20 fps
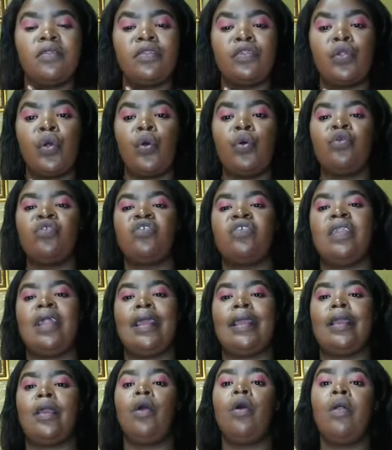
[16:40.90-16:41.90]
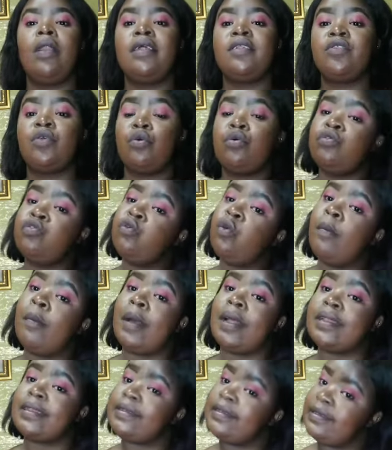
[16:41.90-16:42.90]
So she's like, oh, let's go to
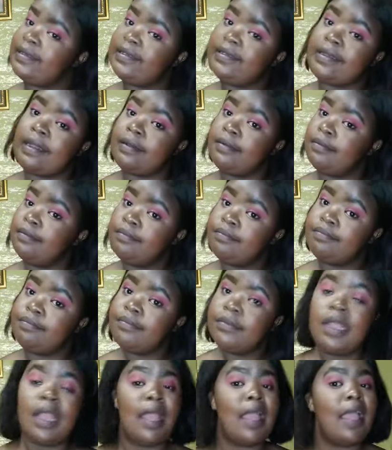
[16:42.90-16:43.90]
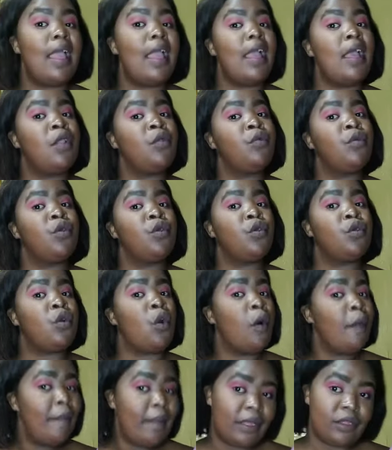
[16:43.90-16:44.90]
Batista. And we
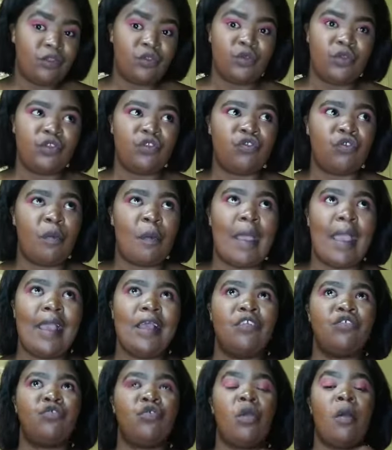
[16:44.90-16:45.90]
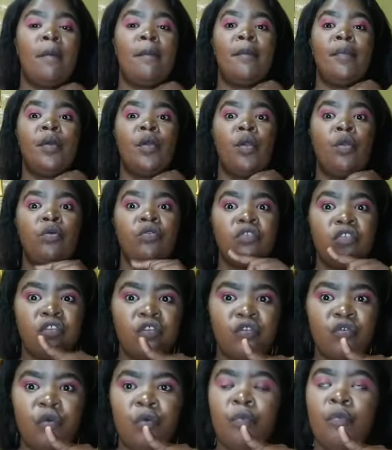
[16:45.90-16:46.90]
go back to his room. As we approach
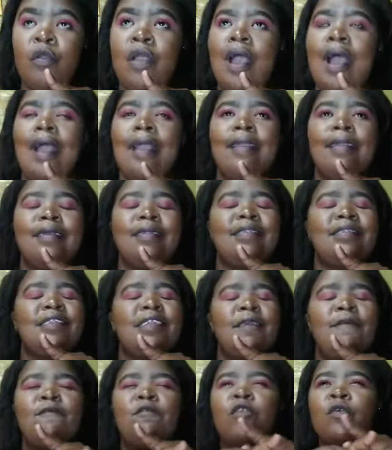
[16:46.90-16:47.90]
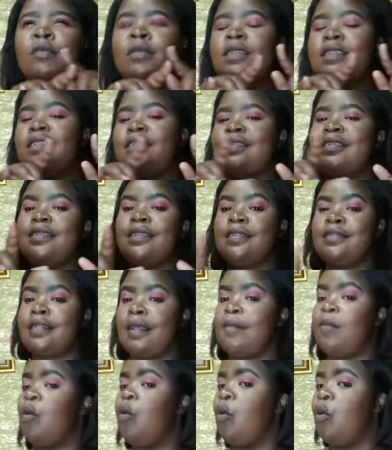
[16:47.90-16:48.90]
his room, I can see him from a distance. I
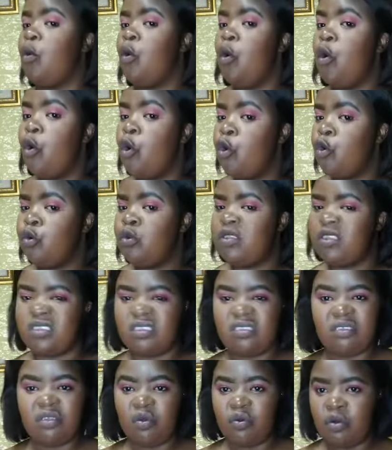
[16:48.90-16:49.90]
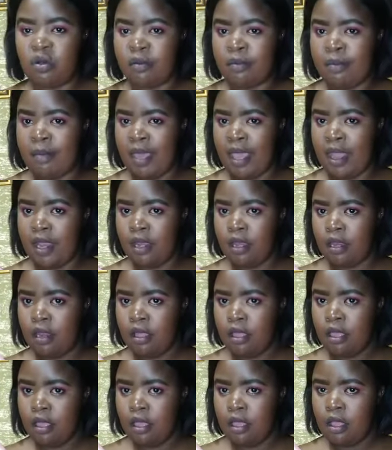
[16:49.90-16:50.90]
know who doesn't know her man.
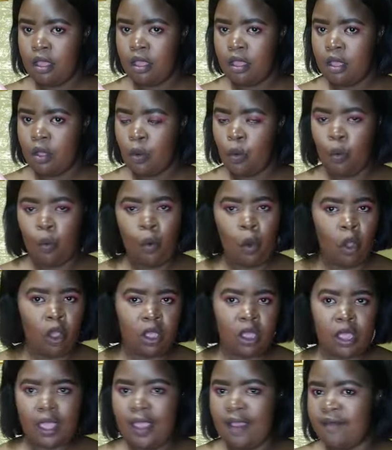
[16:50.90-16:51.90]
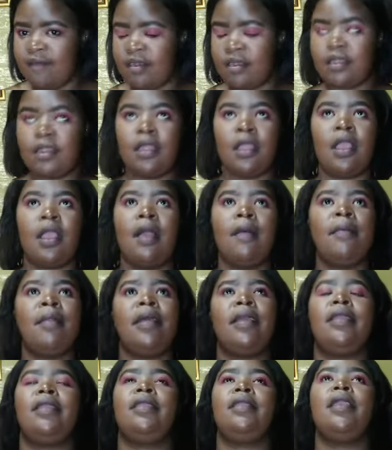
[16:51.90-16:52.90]
Walk, everything. I'm
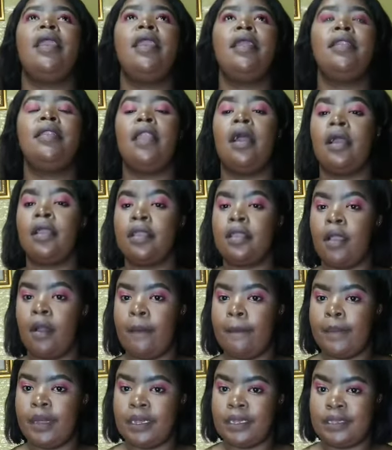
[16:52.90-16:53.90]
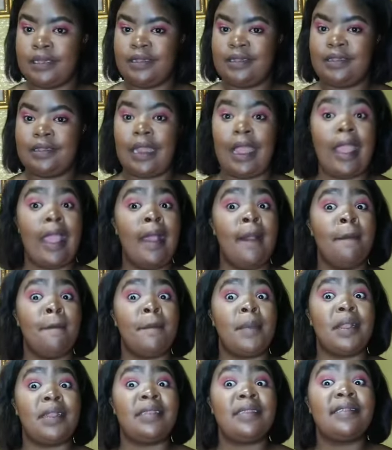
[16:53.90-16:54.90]
like, yay, Nangel Batista.
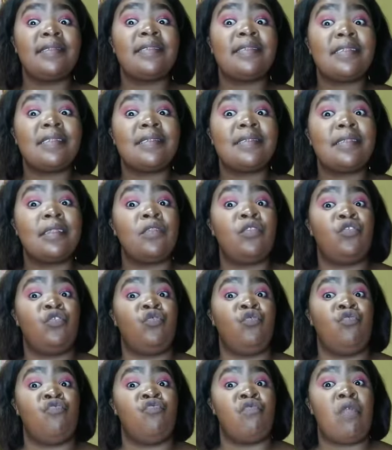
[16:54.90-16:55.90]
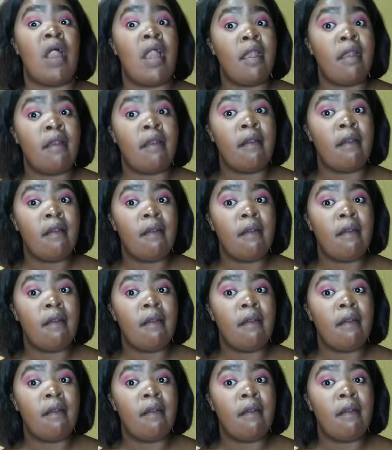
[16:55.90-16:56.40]
And Batista starts to run.